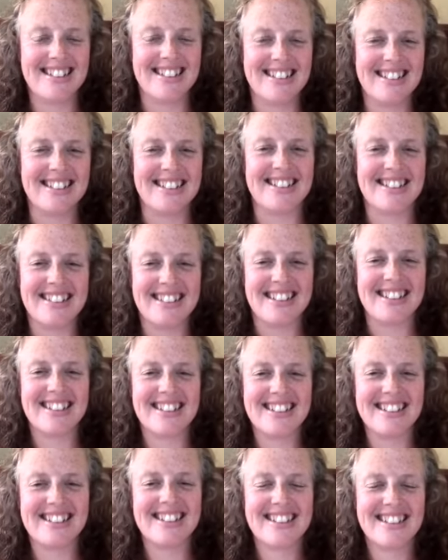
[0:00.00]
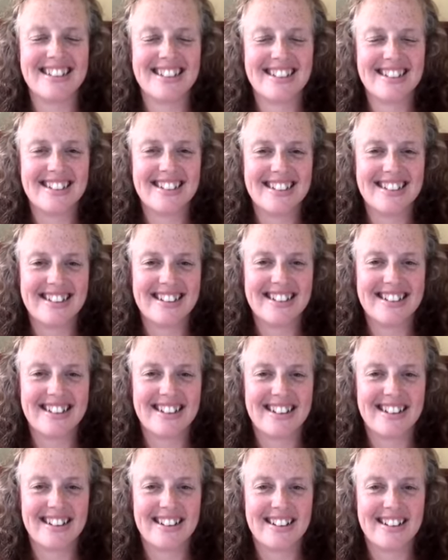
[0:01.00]

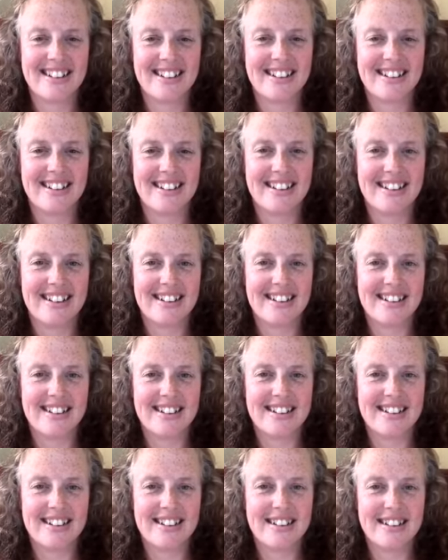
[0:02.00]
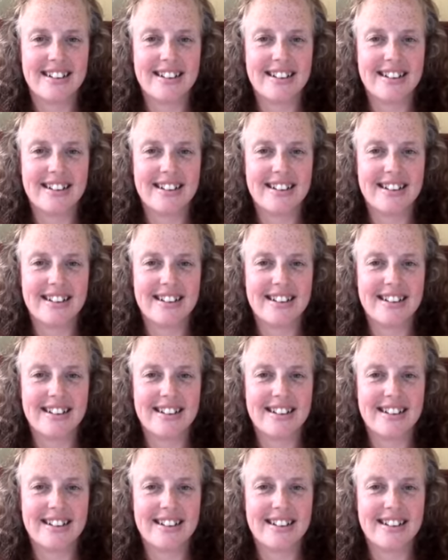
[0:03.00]
No words are spoken by the person on screen.